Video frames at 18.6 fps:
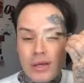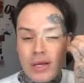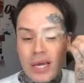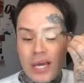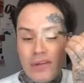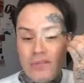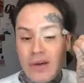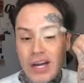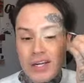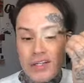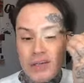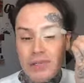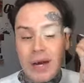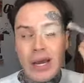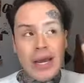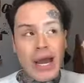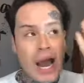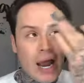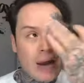if I do
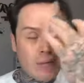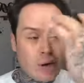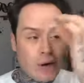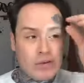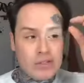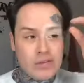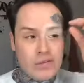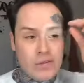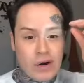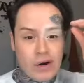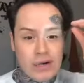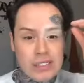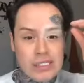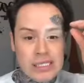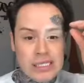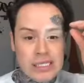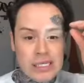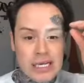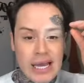my eyebrows
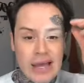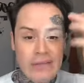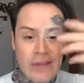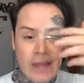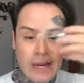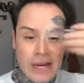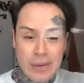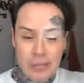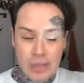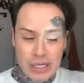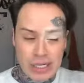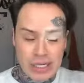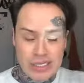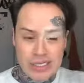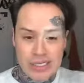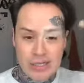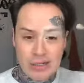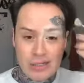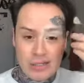first and then I put
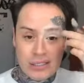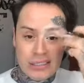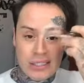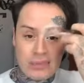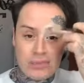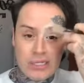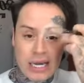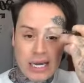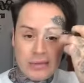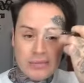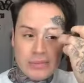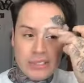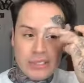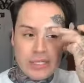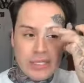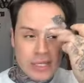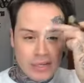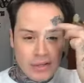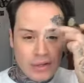concealer, sometimes
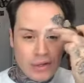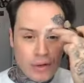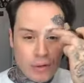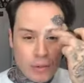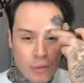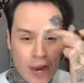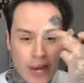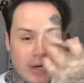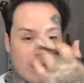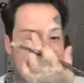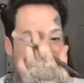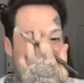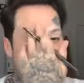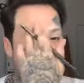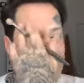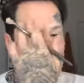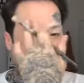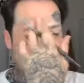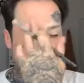the redness
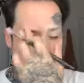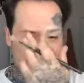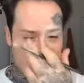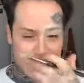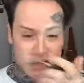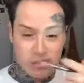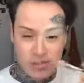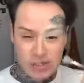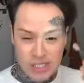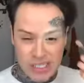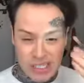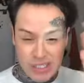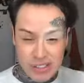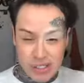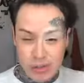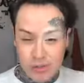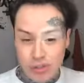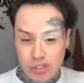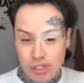from my natural skin
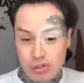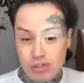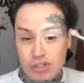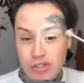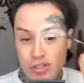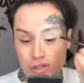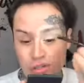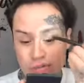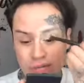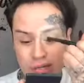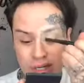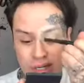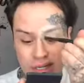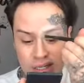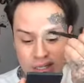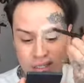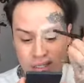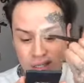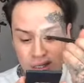tone shows through and it
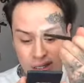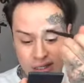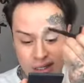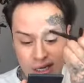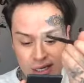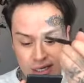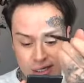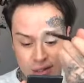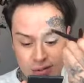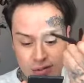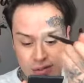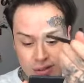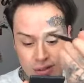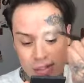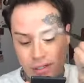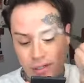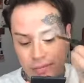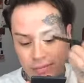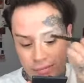doesn't look that cute.
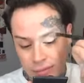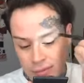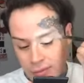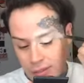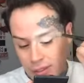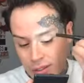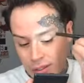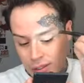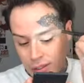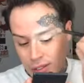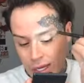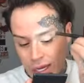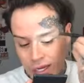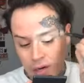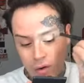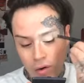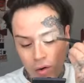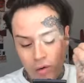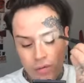So I
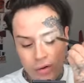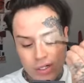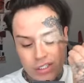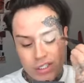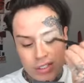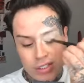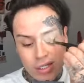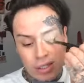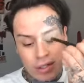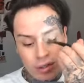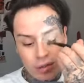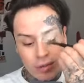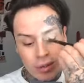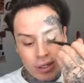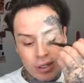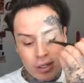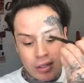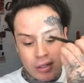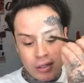go over it just a little bit.